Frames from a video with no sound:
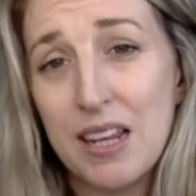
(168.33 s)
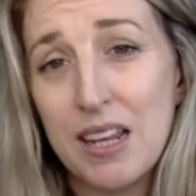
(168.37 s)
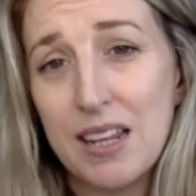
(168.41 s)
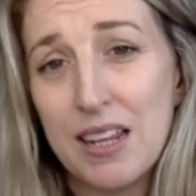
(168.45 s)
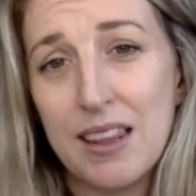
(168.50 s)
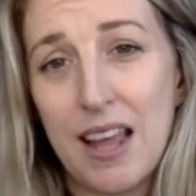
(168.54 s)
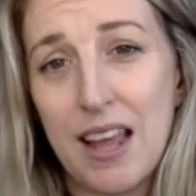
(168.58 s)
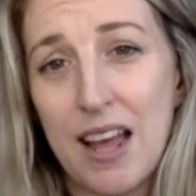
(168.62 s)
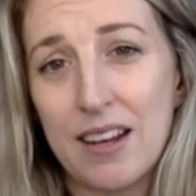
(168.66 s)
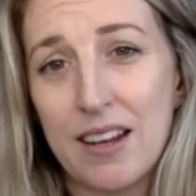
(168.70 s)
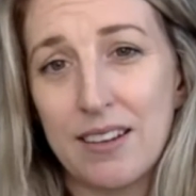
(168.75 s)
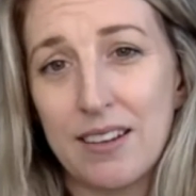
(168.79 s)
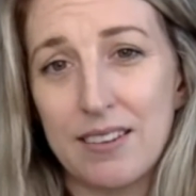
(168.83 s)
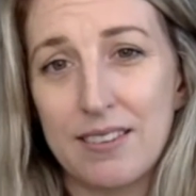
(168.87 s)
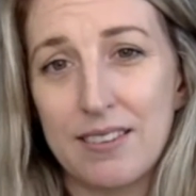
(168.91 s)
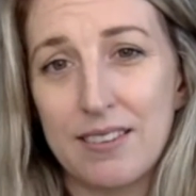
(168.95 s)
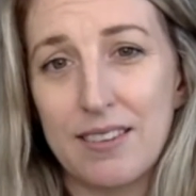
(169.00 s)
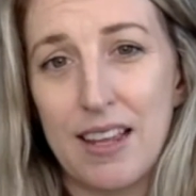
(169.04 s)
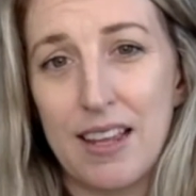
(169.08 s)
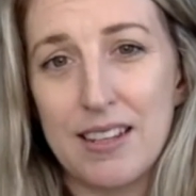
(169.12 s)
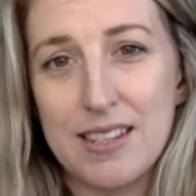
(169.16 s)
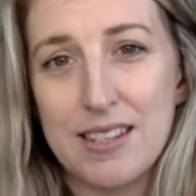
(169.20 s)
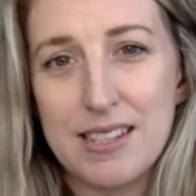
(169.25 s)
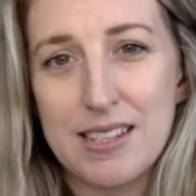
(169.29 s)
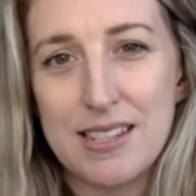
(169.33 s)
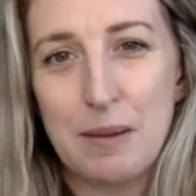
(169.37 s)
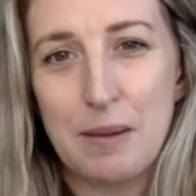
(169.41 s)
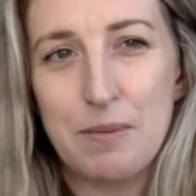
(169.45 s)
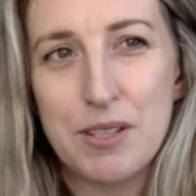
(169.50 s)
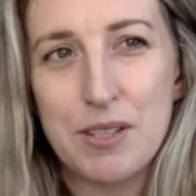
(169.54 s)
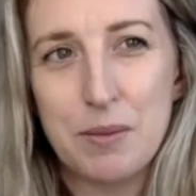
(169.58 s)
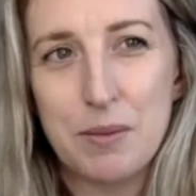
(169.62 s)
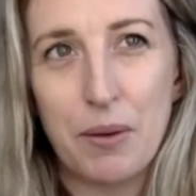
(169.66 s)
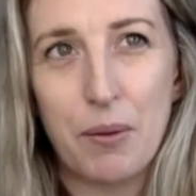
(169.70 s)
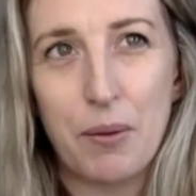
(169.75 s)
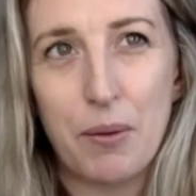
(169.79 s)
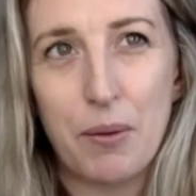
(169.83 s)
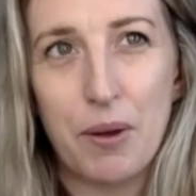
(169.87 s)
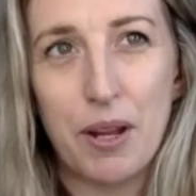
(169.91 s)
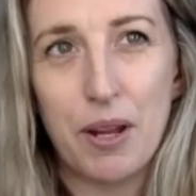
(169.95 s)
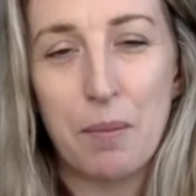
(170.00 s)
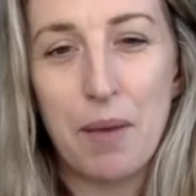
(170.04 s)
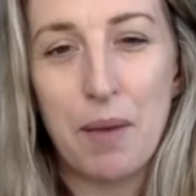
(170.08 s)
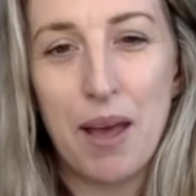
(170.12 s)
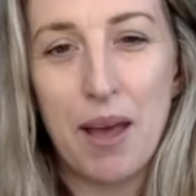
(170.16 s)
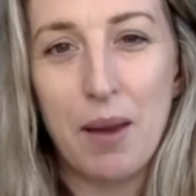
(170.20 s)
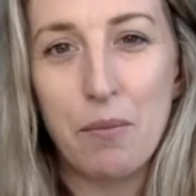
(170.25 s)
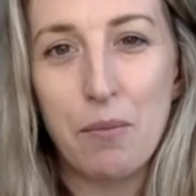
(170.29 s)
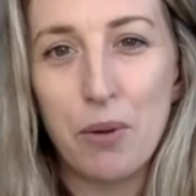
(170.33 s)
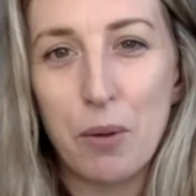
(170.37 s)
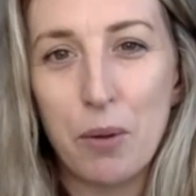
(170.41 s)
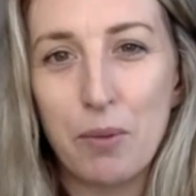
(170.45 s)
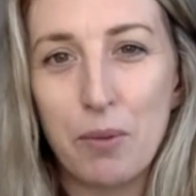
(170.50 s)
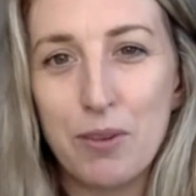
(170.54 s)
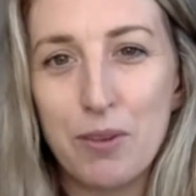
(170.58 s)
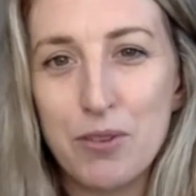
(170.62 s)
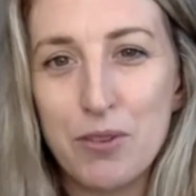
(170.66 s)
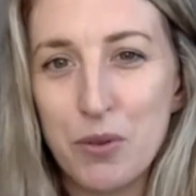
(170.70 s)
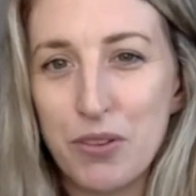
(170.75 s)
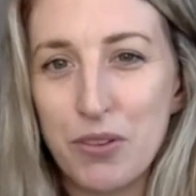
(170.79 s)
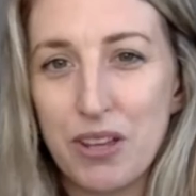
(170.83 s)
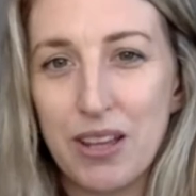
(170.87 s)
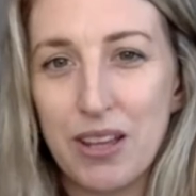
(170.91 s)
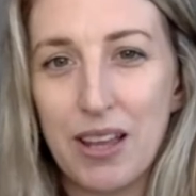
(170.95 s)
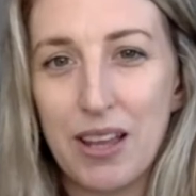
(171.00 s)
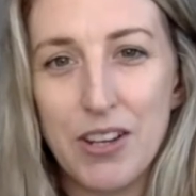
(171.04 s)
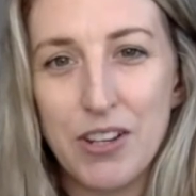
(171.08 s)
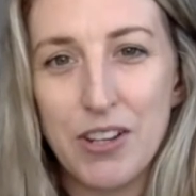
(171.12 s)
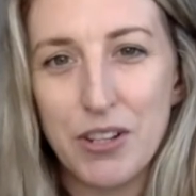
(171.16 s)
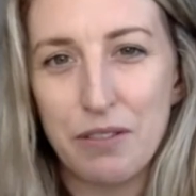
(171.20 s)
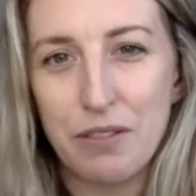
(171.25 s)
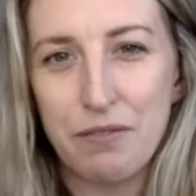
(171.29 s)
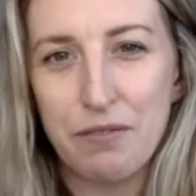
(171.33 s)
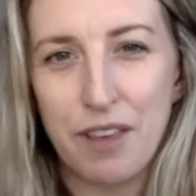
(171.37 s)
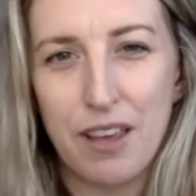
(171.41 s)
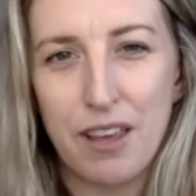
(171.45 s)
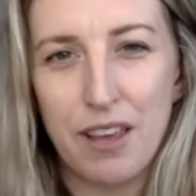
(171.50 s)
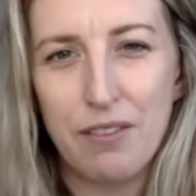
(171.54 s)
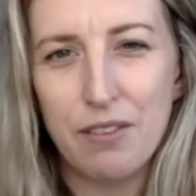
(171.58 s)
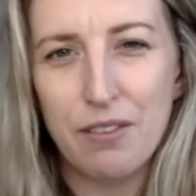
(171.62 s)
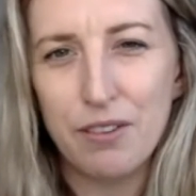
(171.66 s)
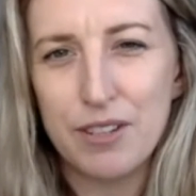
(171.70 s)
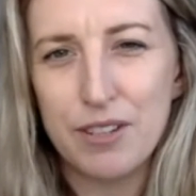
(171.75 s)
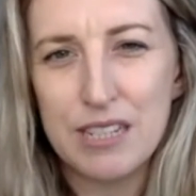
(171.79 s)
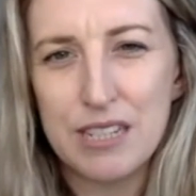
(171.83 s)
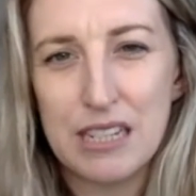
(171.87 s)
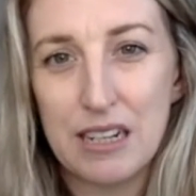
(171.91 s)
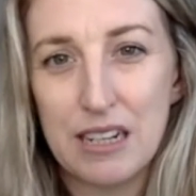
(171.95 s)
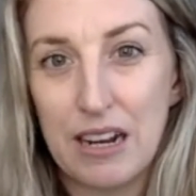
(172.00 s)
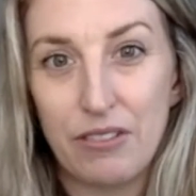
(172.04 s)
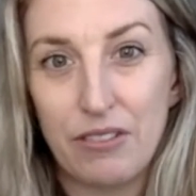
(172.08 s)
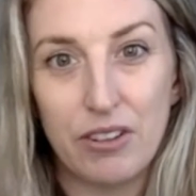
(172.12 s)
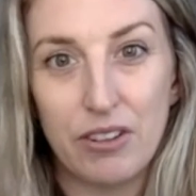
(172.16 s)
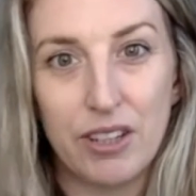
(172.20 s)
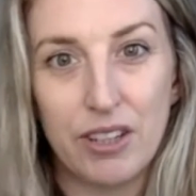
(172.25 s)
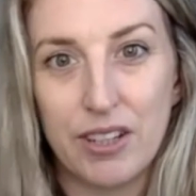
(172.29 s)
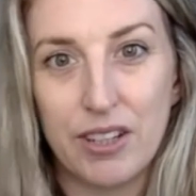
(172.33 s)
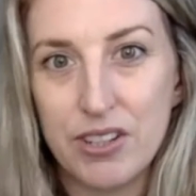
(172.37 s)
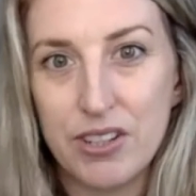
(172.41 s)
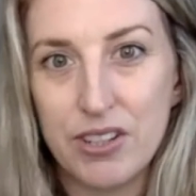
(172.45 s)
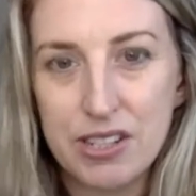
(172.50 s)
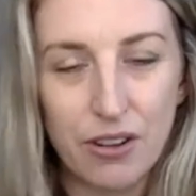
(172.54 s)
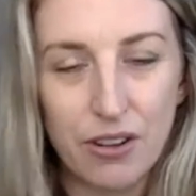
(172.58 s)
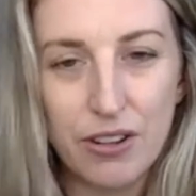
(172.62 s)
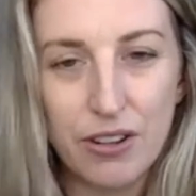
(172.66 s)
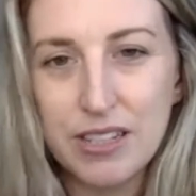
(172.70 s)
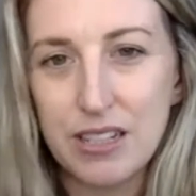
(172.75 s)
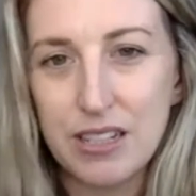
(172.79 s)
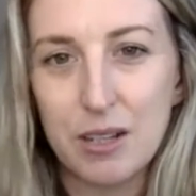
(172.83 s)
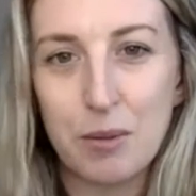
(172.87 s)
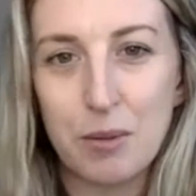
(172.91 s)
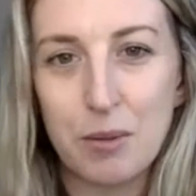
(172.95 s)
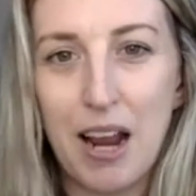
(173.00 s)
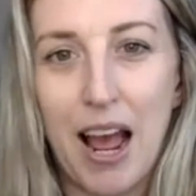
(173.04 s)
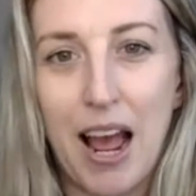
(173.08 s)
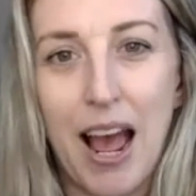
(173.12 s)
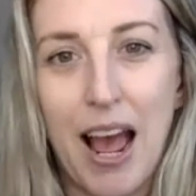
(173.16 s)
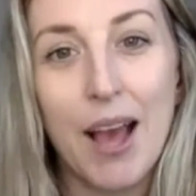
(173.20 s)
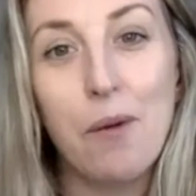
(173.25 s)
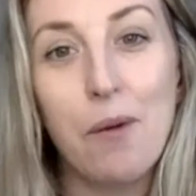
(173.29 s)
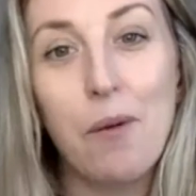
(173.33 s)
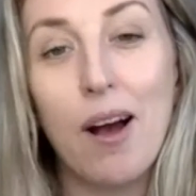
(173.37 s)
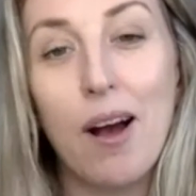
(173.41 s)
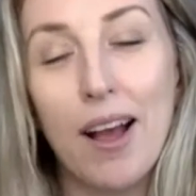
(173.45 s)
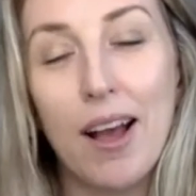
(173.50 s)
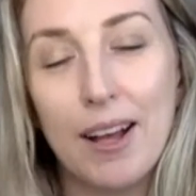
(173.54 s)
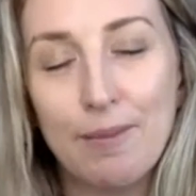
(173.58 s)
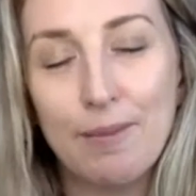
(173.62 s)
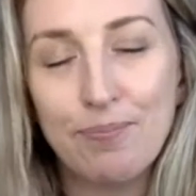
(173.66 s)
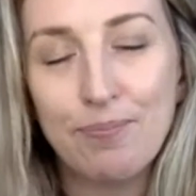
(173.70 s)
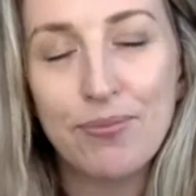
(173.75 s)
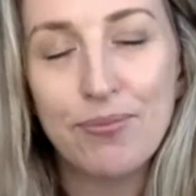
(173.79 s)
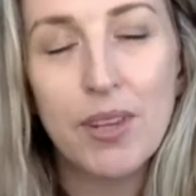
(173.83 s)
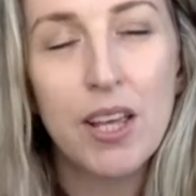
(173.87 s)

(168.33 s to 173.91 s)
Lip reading: And that seems to be one of the main problems with glandular fever, is that everything just goes a little bit haywire.